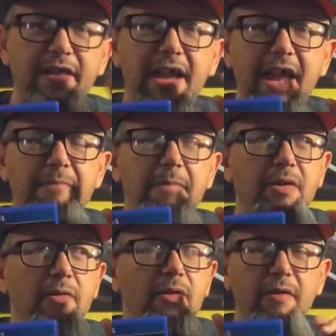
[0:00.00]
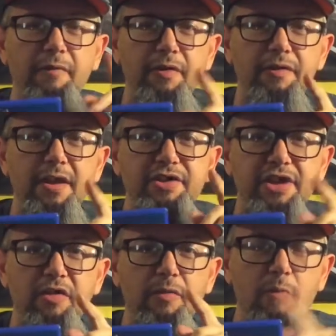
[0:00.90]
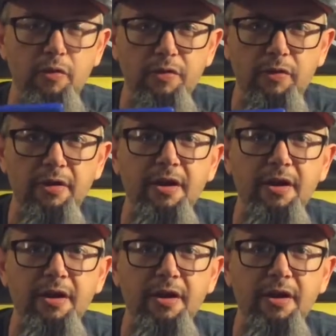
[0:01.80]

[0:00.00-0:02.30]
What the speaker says: they had Middle of Earth Shadow of Mordor.